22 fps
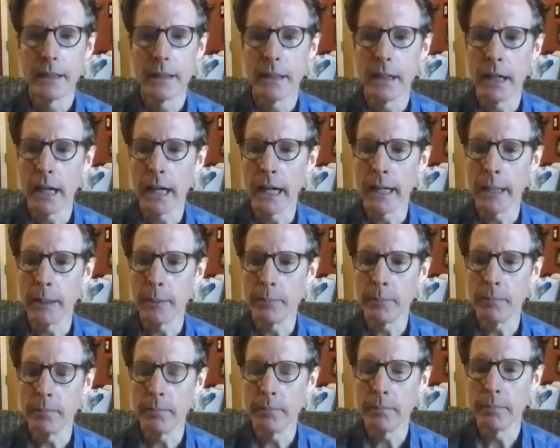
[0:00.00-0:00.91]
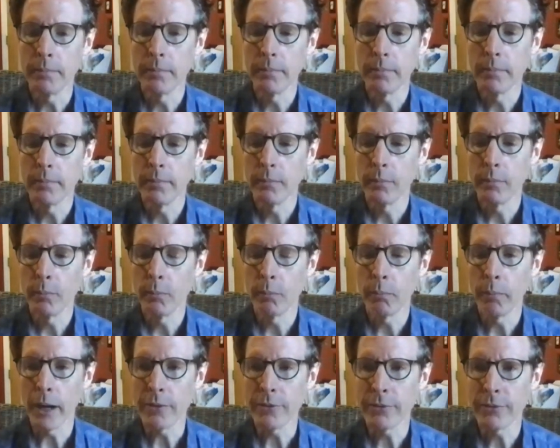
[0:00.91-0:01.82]

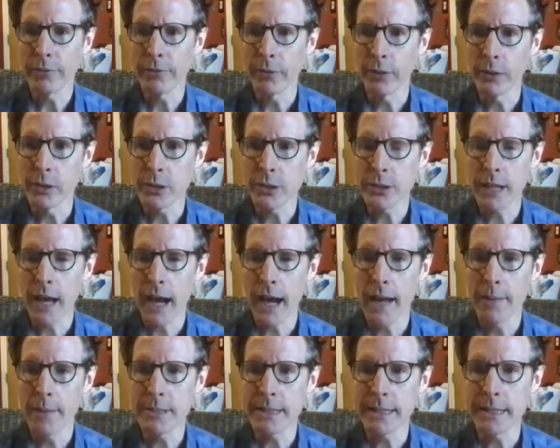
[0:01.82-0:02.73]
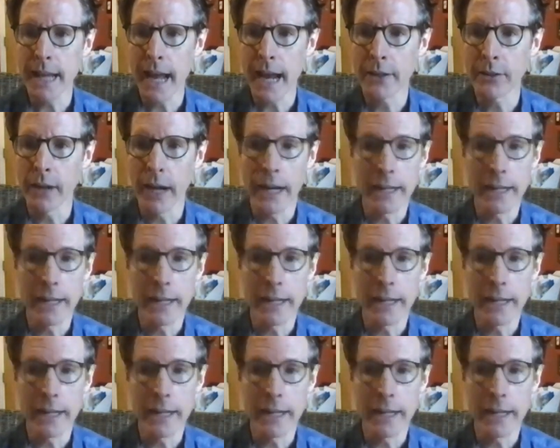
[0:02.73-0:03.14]
My first time as an actor,